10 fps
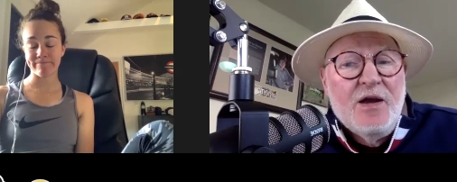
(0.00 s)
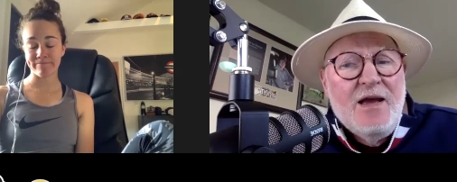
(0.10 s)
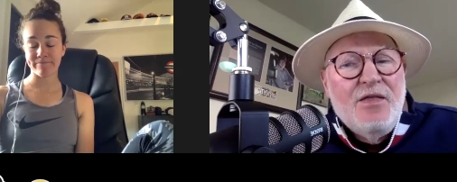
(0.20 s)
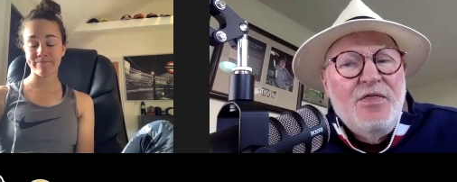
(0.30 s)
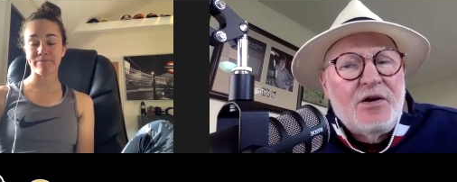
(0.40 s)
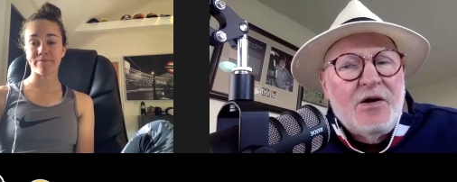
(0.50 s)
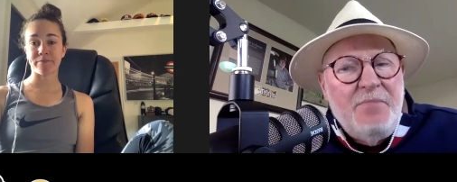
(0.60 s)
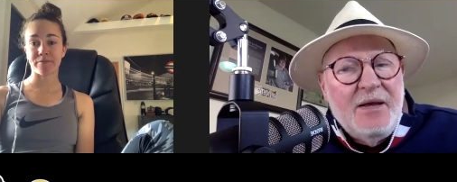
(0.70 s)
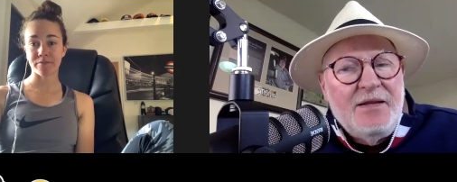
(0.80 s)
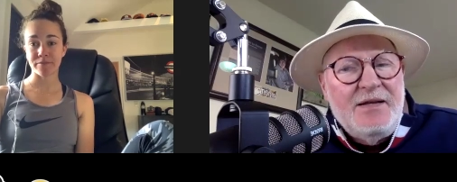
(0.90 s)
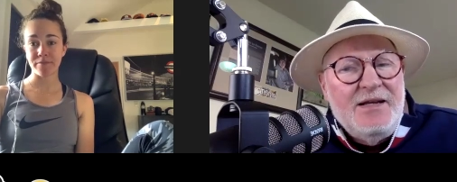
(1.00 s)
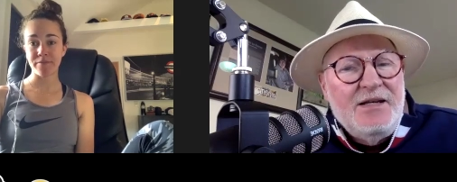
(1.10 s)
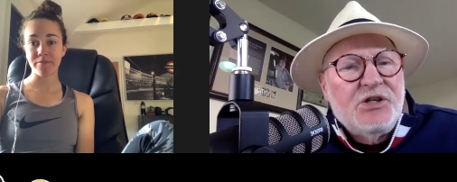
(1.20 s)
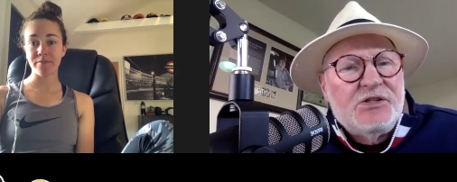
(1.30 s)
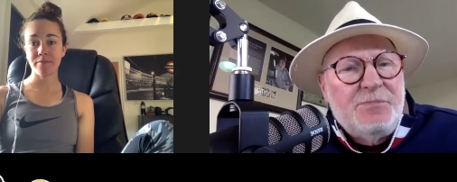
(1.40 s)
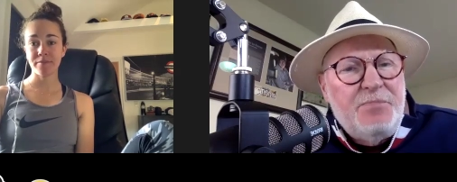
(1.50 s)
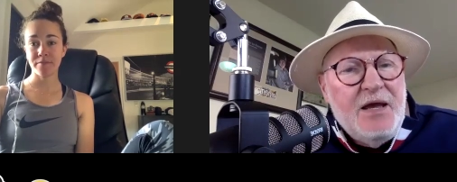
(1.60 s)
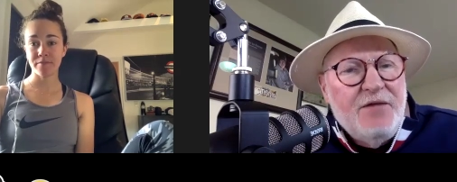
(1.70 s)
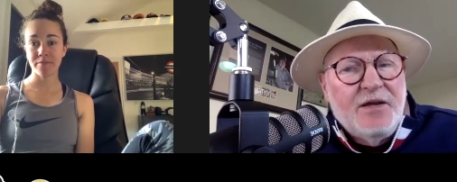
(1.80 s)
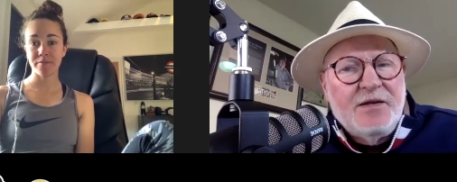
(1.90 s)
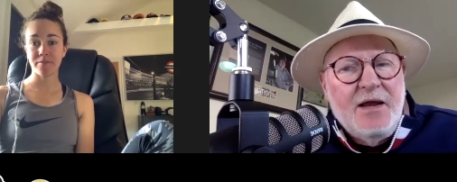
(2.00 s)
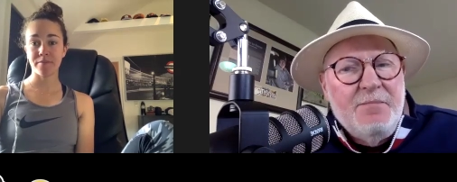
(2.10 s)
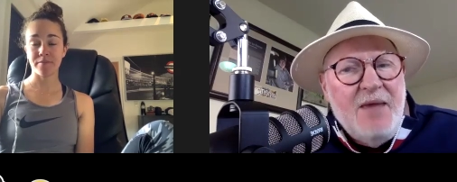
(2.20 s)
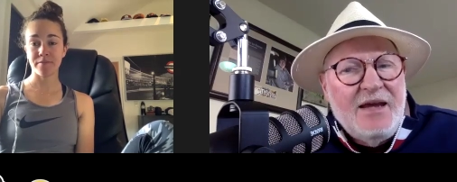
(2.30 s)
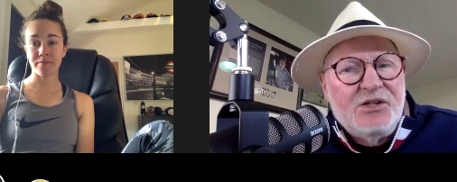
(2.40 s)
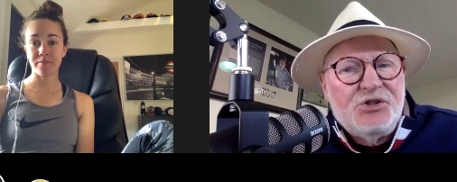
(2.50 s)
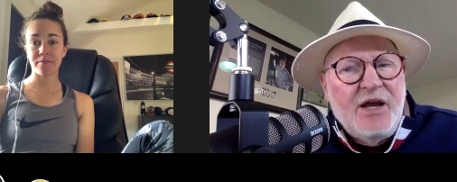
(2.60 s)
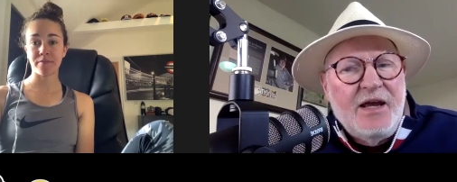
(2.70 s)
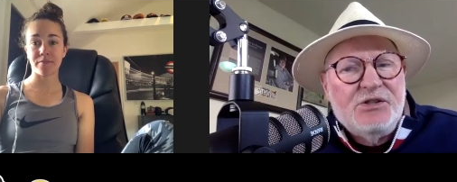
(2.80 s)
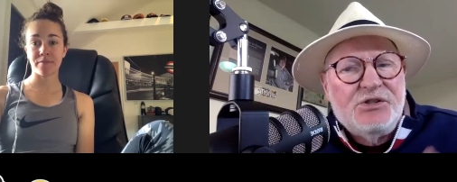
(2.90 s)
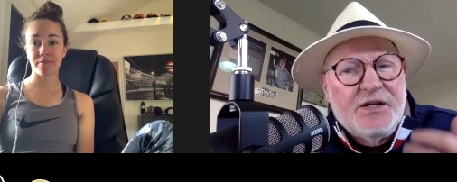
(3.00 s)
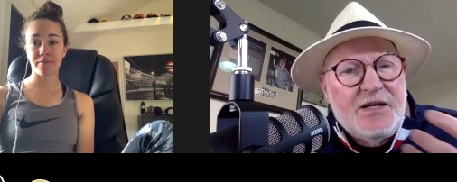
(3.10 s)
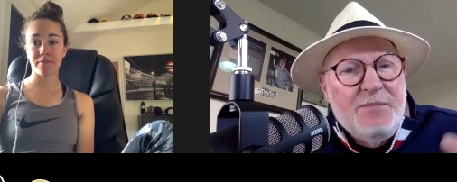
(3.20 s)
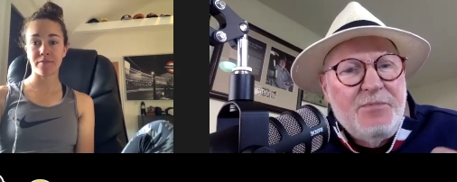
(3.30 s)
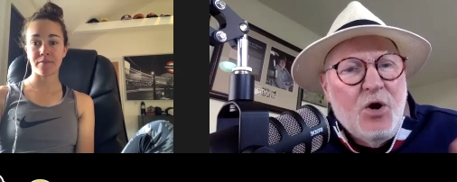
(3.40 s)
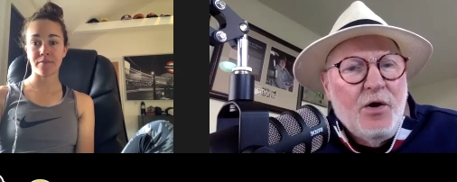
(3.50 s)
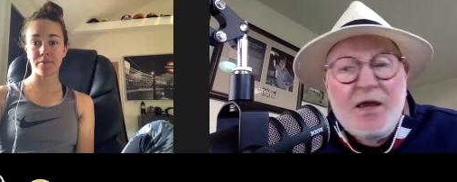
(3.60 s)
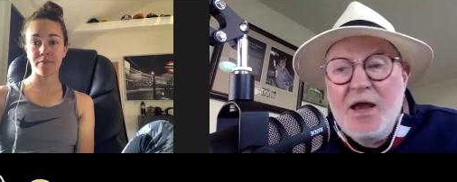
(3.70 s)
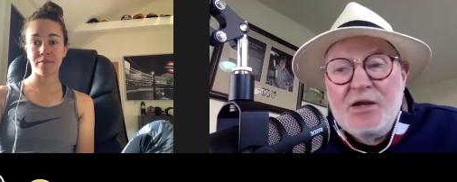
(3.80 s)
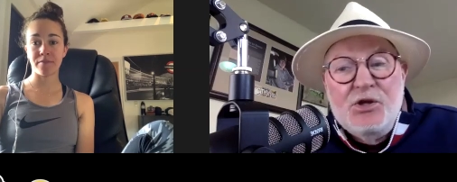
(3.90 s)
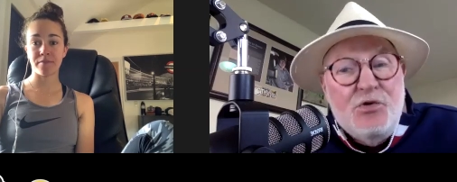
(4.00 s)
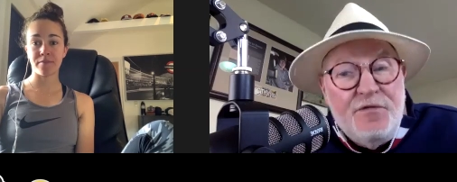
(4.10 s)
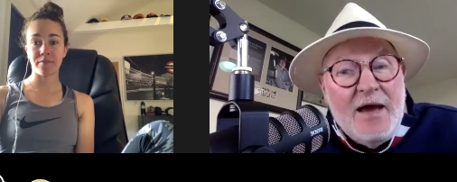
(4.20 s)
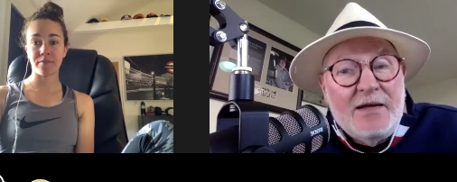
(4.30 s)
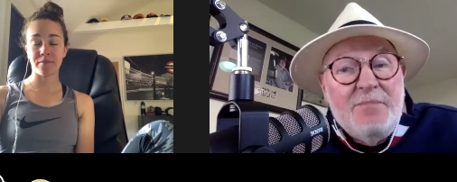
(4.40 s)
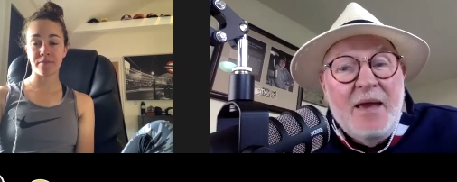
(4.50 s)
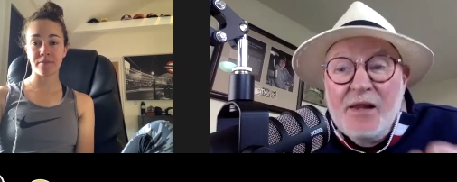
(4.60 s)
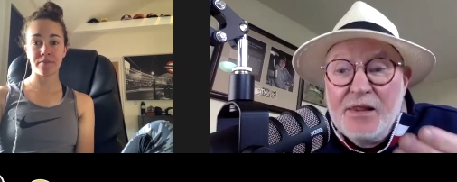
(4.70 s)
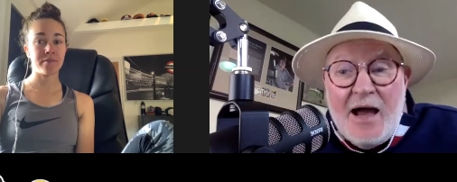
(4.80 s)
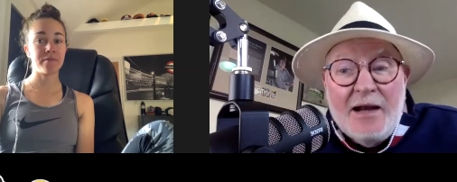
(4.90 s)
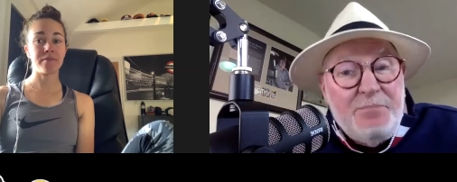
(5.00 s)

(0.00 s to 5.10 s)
Speaker 1: their ability to just pivot and make a change and keep going. You've had to make a lot of